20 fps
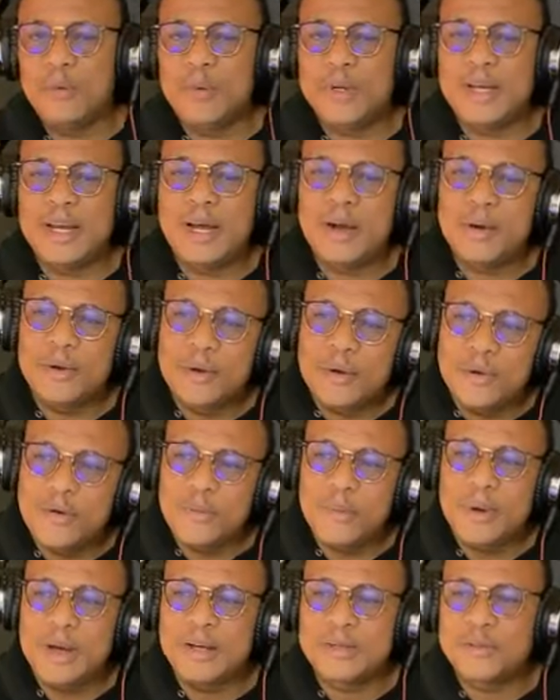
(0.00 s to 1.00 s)
I will now
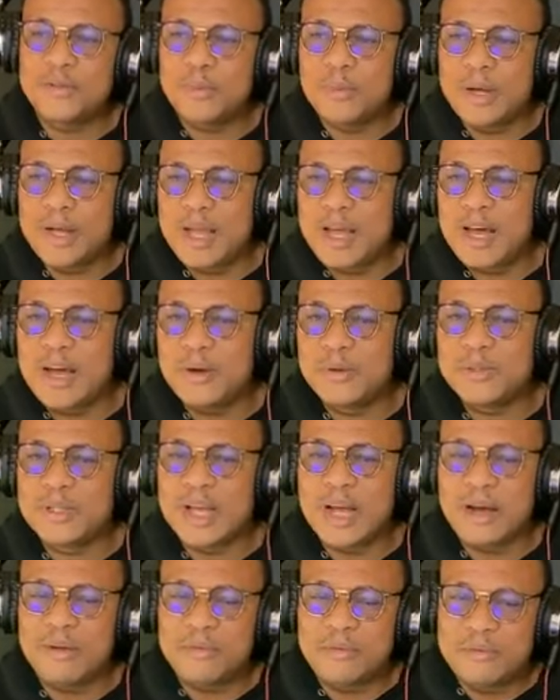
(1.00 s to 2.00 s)
go back to my
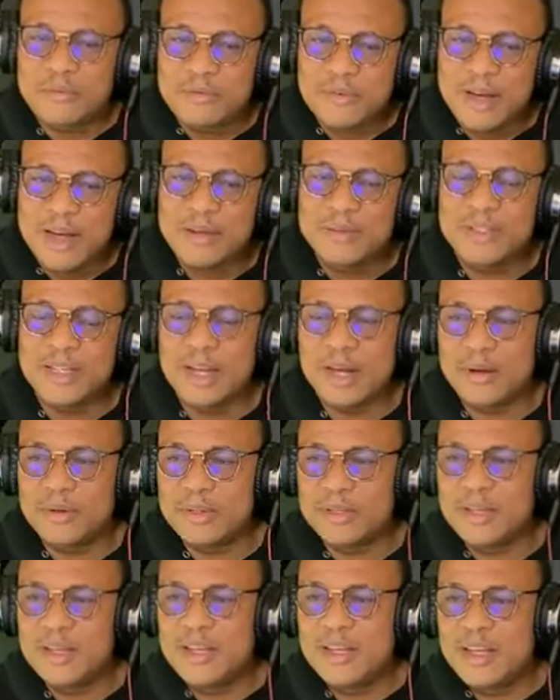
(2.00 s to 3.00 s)
house and found
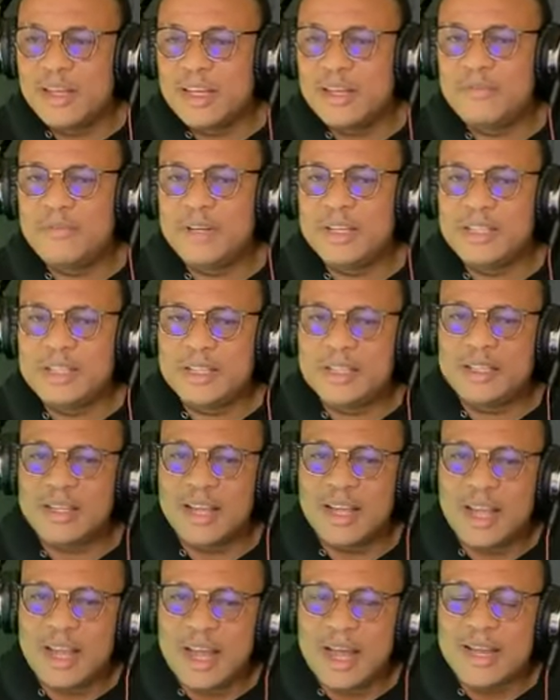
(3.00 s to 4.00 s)
out if it
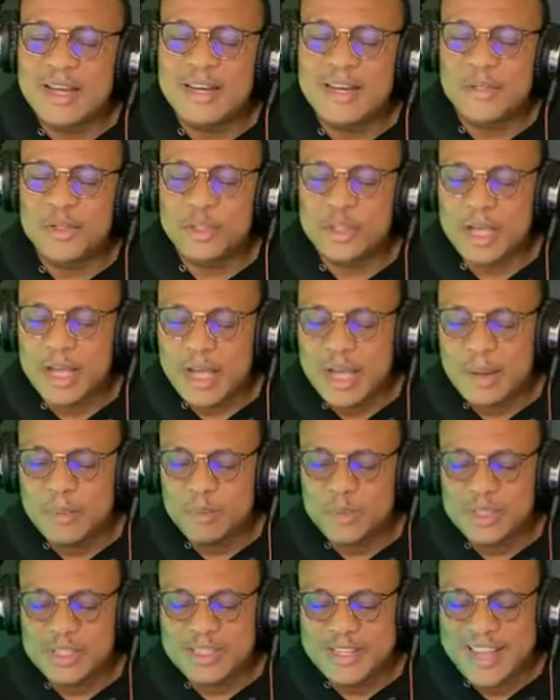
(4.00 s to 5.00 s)
is garnished,
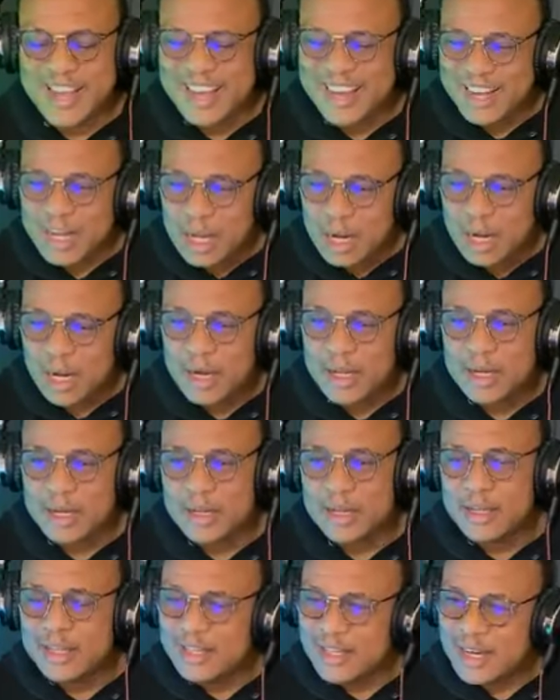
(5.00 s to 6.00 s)
empty, and
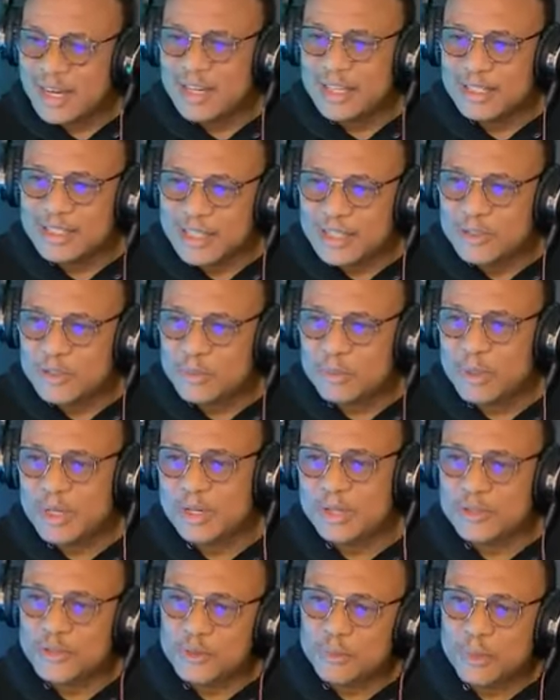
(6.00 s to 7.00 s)
clean. That is the
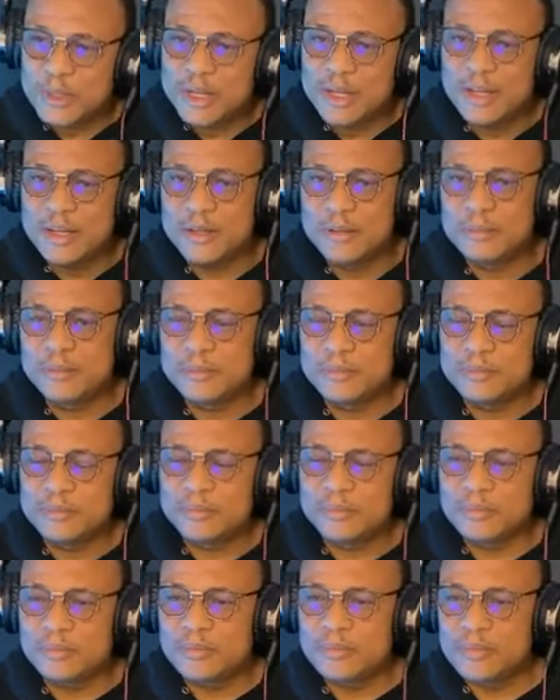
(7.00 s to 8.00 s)
spirit speaking.
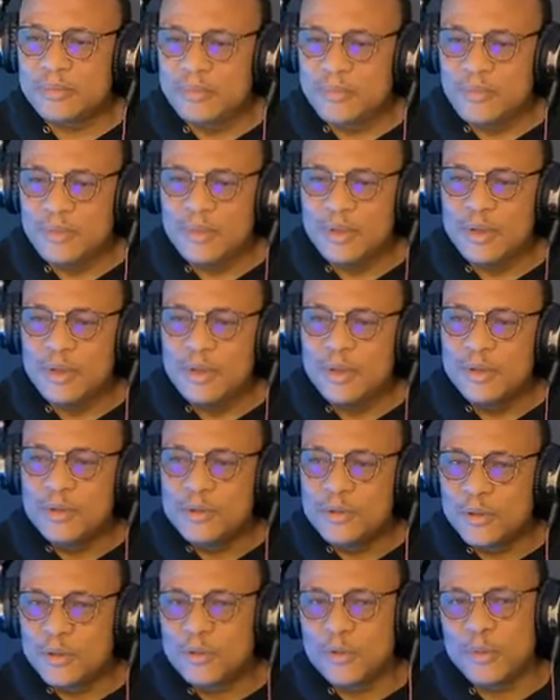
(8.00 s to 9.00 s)

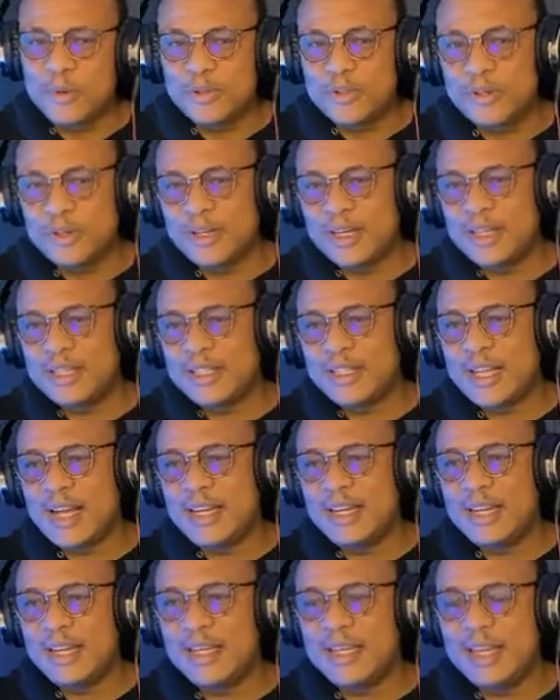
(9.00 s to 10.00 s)
So you must
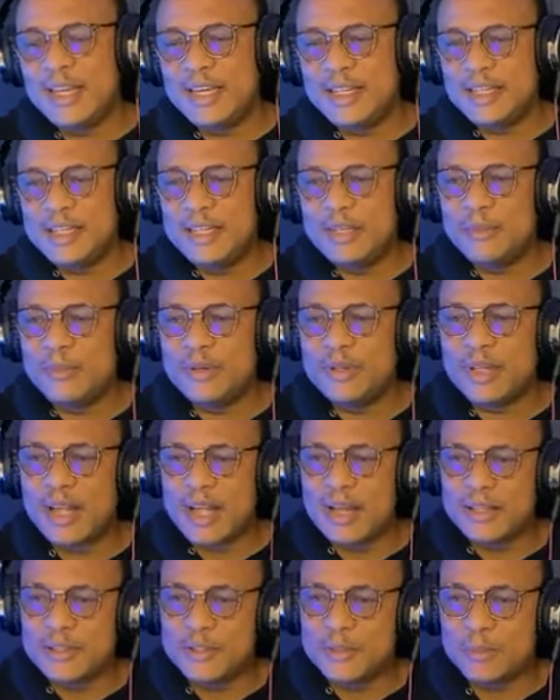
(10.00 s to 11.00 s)
understand that a
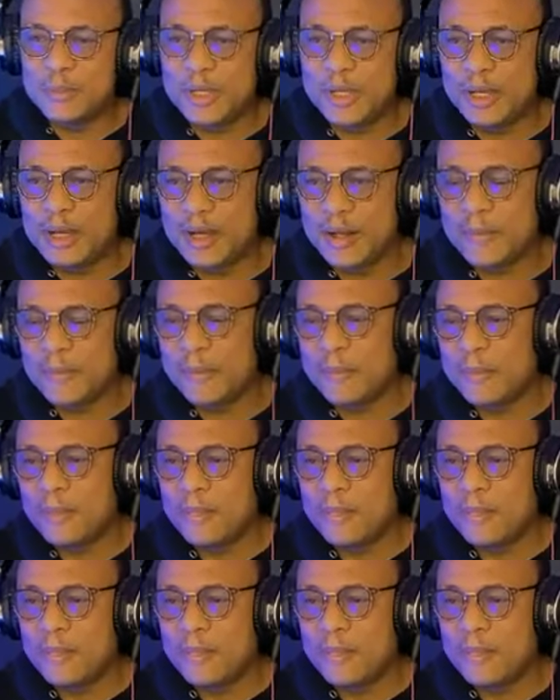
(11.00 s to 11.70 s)
demon can speak.